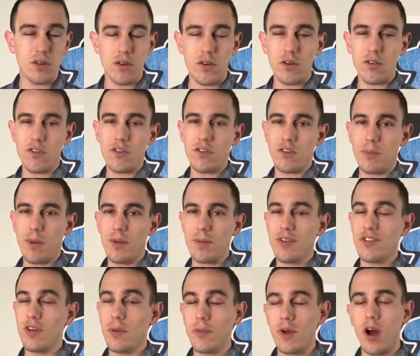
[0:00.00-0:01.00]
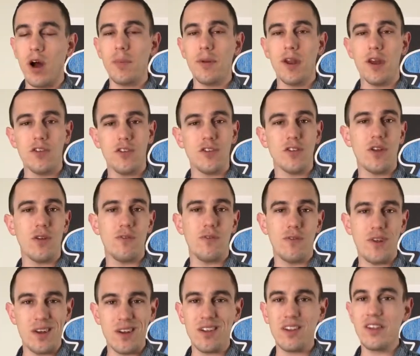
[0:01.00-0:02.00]
There's just might be some combinations that
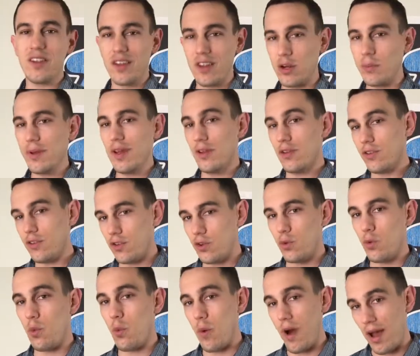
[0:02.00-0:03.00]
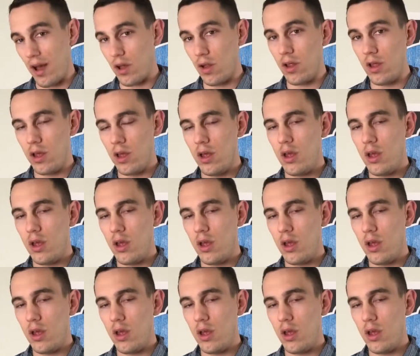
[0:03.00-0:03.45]
fit a little bit too well.